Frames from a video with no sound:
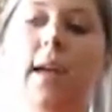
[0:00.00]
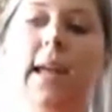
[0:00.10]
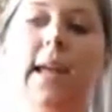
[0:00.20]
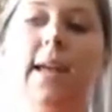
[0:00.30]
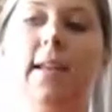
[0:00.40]

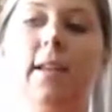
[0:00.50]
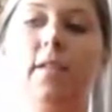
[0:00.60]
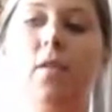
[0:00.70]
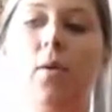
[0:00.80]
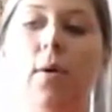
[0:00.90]
and
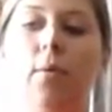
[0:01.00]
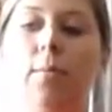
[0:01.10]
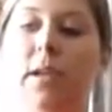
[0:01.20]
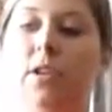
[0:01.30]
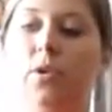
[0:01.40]
so I will
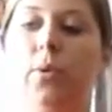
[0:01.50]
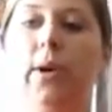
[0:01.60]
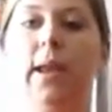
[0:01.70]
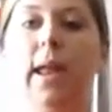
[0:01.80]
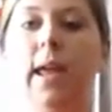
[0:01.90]
be
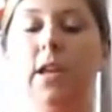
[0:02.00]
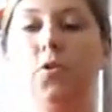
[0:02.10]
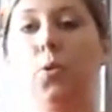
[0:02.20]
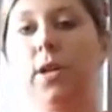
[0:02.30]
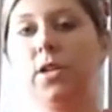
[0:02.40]
doing a
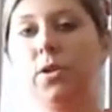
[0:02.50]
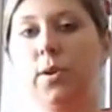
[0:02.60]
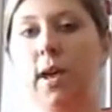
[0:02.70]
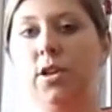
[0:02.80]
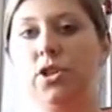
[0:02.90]
22
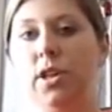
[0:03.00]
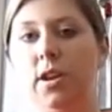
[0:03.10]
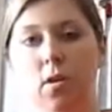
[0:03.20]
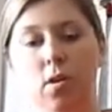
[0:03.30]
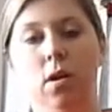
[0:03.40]
gauge
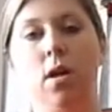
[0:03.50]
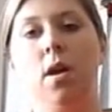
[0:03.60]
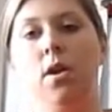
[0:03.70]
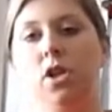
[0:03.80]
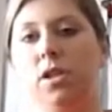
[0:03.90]
needle
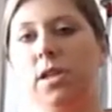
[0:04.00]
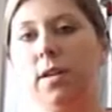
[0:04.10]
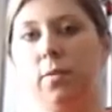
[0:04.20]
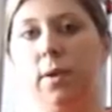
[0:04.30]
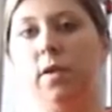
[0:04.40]
just
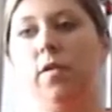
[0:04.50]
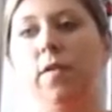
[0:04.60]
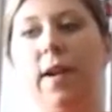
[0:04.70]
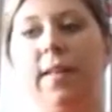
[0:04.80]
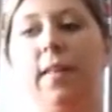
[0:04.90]
because we do
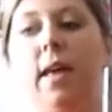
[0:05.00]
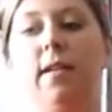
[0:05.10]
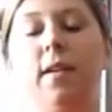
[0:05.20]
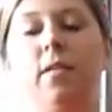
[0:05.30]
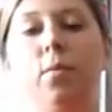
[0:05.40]
find that
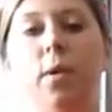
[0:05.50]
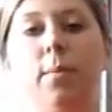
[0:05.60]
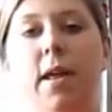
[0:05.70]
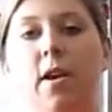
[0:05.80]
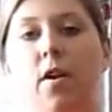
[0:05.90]
does work
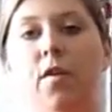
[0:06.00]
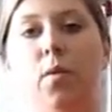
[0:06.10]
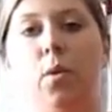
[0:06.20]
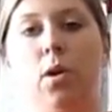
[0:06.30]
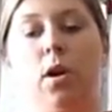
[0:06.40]
better
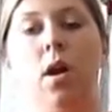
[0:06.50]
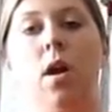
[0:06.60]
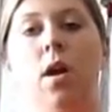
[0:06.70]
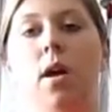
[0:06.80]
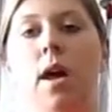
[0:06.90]
for
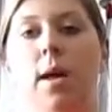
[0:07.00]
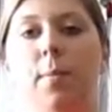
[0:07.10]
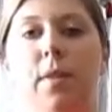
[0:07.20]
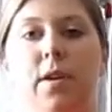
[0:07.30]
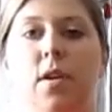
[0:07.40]

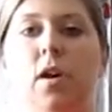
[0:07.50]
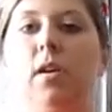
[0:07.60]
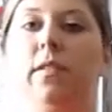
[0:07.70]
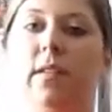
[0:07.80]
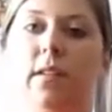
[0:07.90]
the
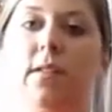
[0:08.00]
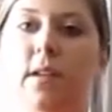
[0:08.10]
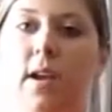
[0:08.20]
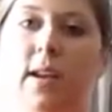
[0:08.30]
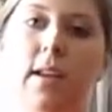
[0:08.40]
dogs, and
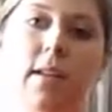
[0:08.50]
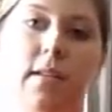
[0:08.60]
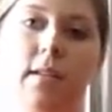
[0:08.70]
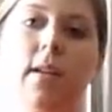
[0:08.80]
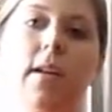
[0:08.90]
kind of
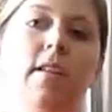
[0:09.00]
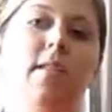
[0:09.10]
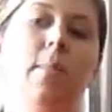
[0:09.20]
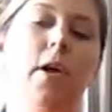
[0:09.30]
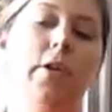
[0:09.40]
a
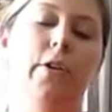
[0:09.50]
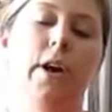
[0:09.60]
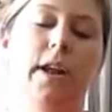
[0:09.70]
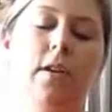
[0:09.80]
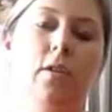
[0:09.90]
smaller
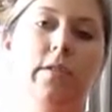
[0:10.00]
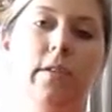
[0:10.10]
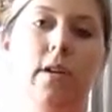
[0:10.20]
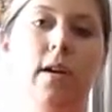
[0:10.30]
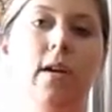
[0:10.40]
needle
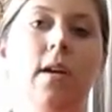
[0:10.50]
to